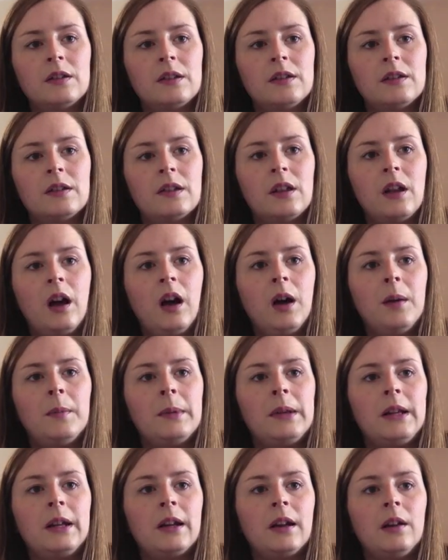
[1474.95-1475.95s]
It's the
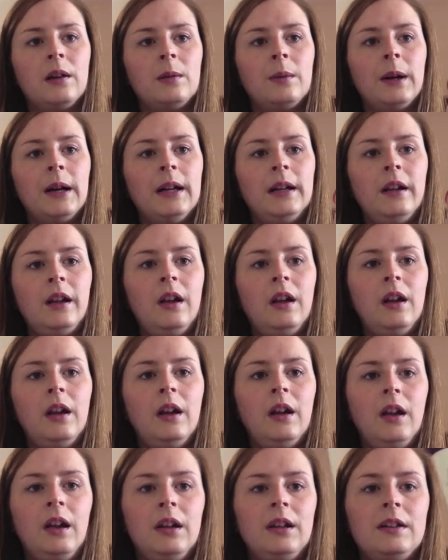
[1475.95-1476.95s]
Harmony colourway,
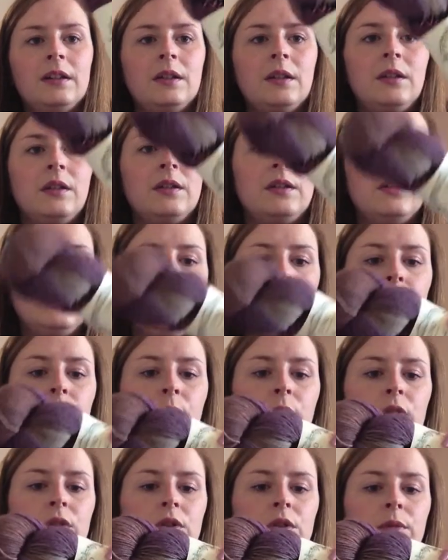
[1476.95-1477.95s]
and it's a
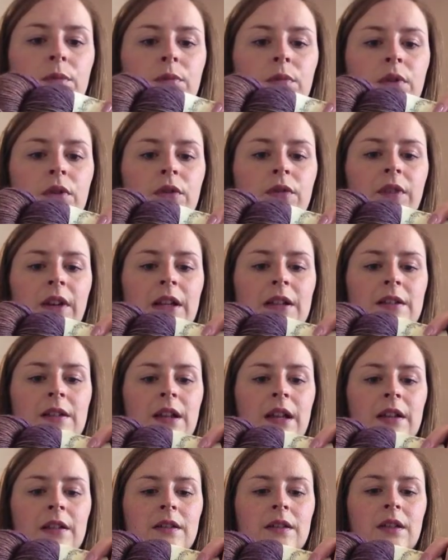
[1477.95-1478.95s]
superwash blue faced
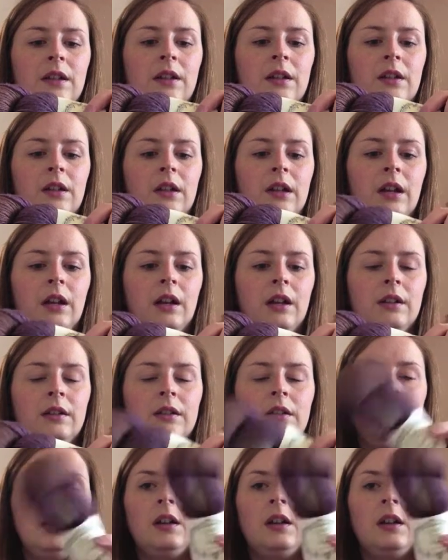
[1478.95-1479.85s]
Leicester yarn.